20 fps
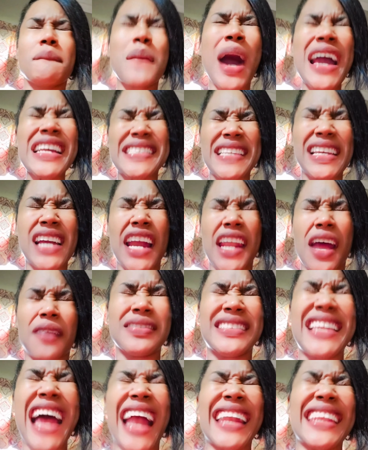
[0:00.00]
Mighty God
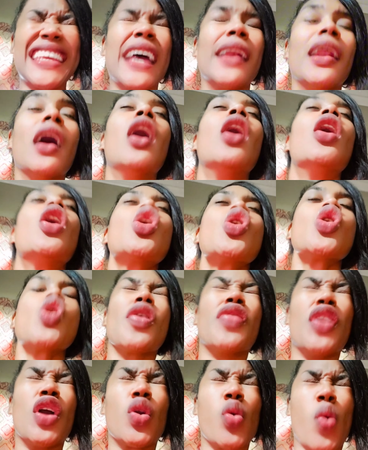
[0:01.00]
of Daniel.
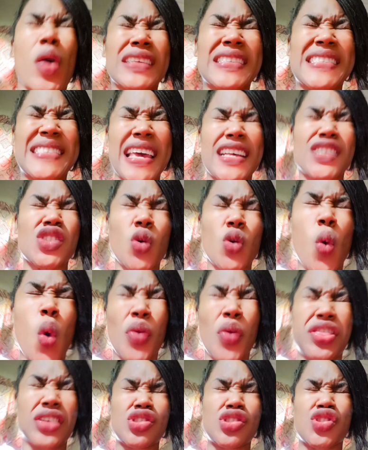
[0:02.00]
The Lord says,
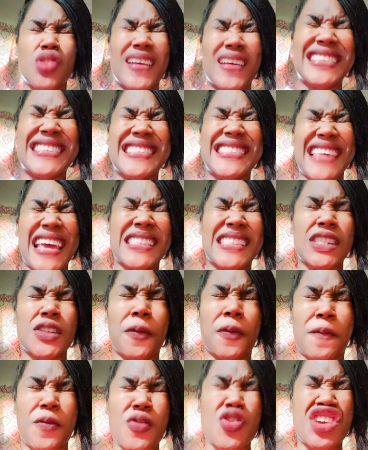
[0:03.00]
Who the Son
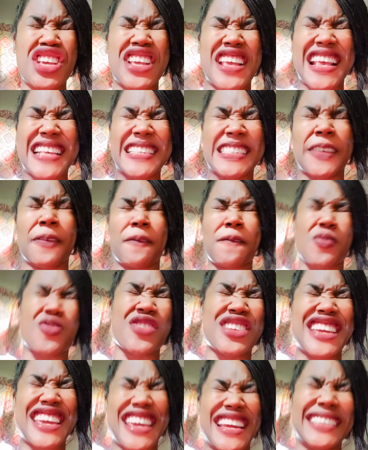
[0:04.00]
sets free is
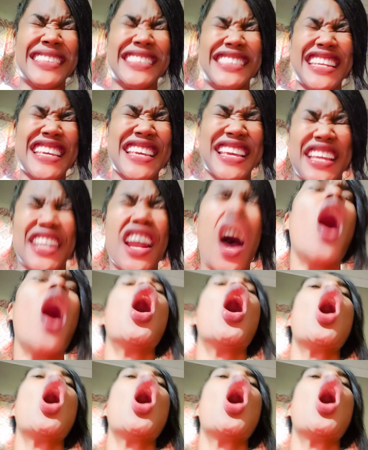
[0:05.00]
free indeed.